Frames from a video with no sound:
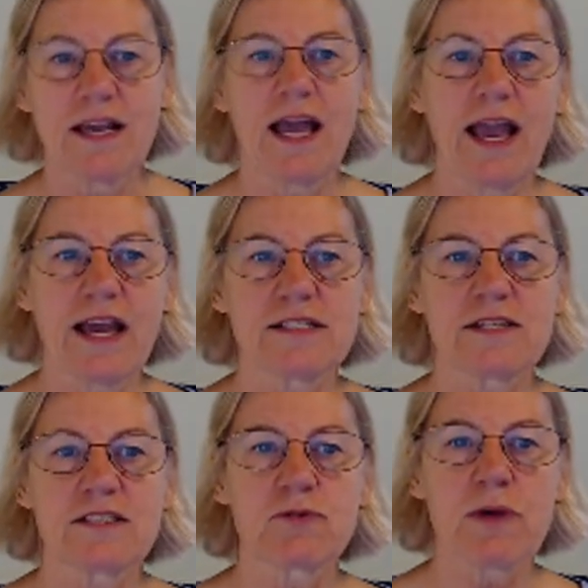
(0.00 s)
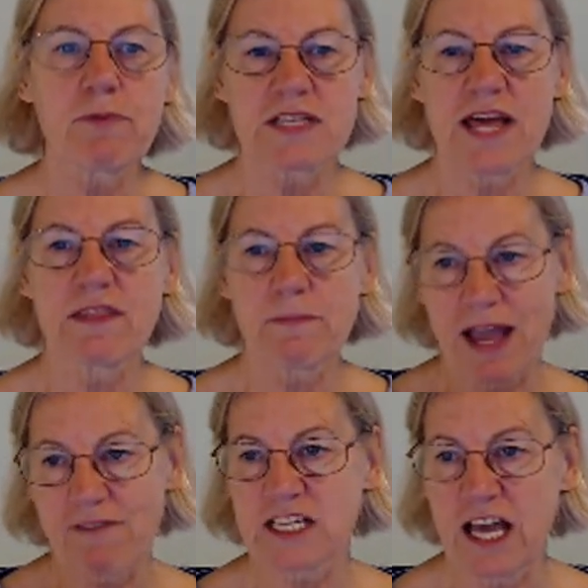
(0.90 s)
and to represent them I
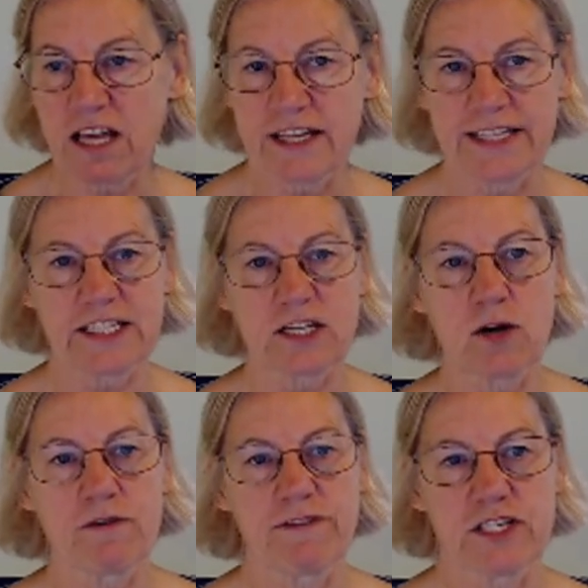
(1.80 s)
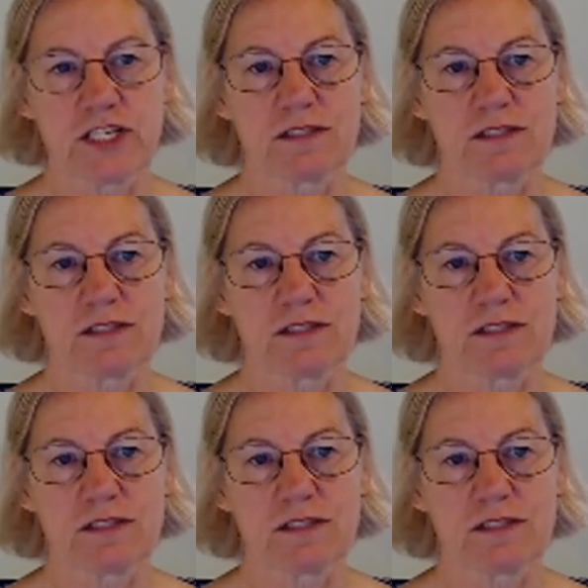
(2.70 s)
have to calculate their coefficient.